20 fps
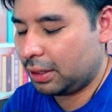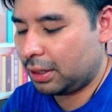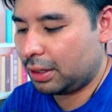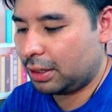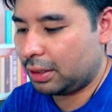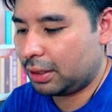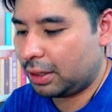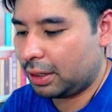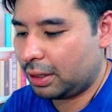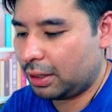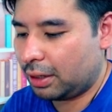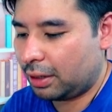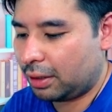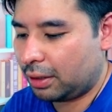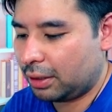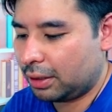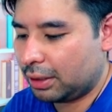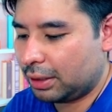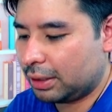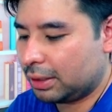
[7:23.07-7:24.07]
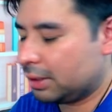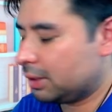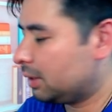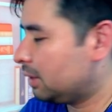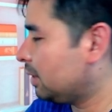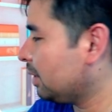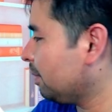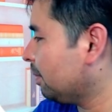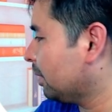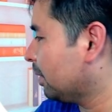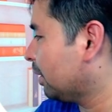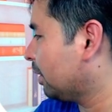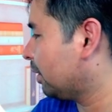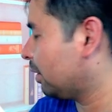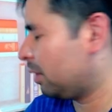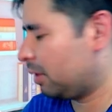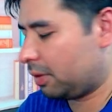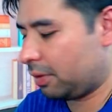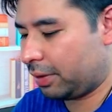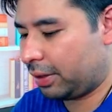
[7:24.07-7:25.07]
they are similar,
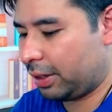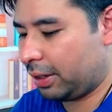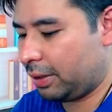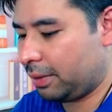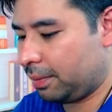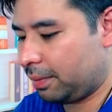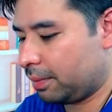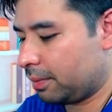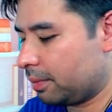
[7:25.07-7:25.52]
okay?